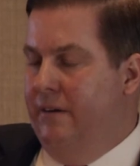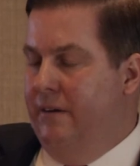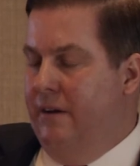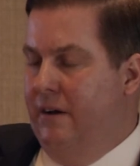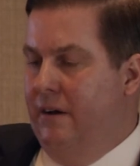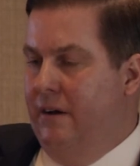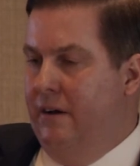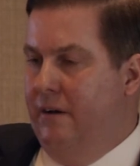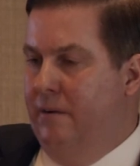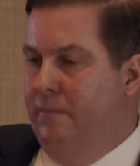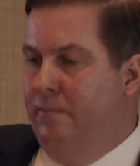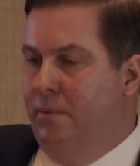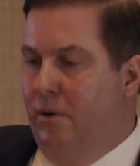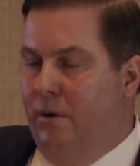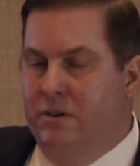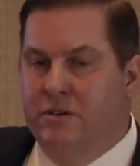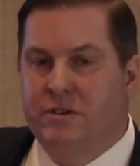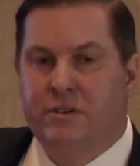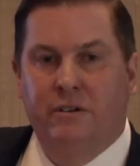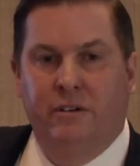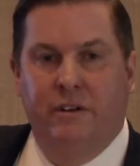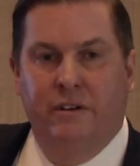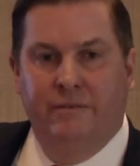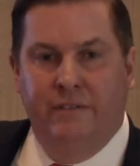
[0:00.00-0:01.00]
a
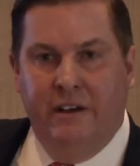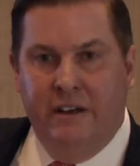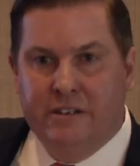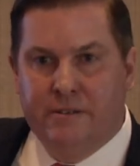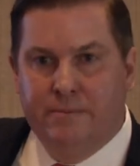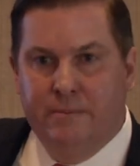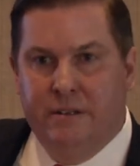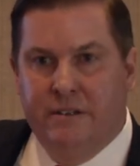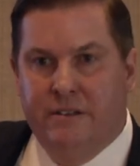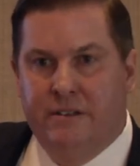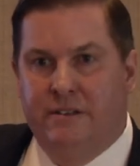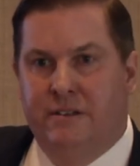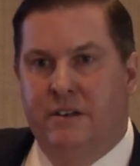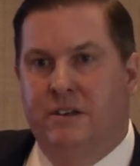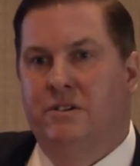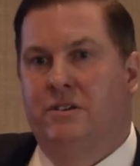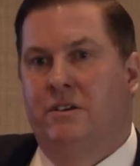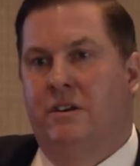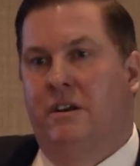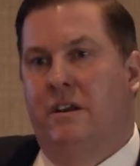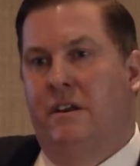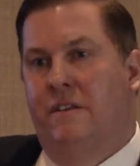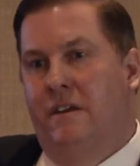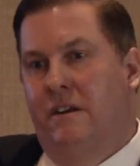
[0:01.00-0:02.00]
personal investment
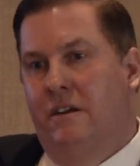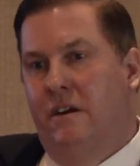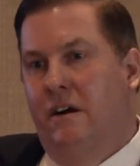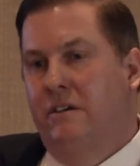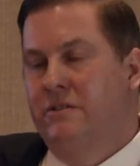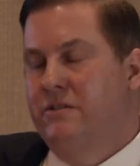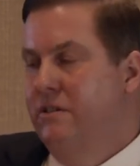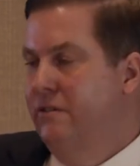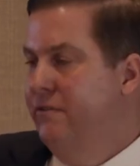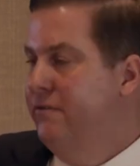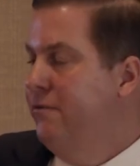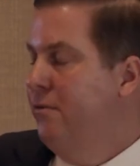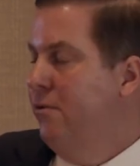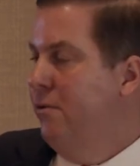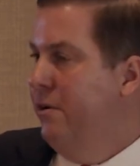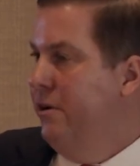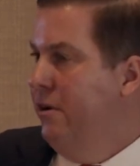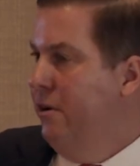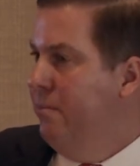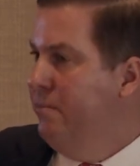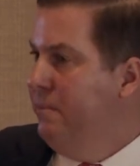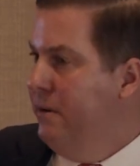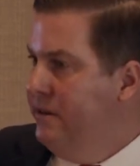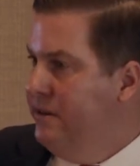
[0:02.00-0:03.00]
decision and then also for
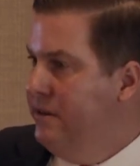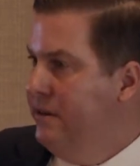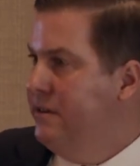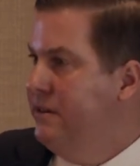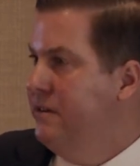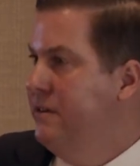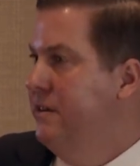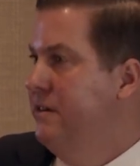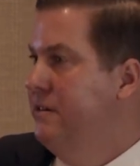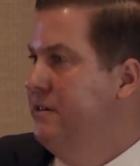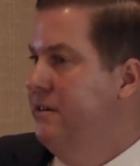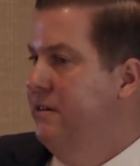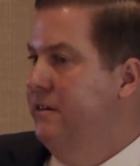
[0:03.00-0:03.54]
your businesses.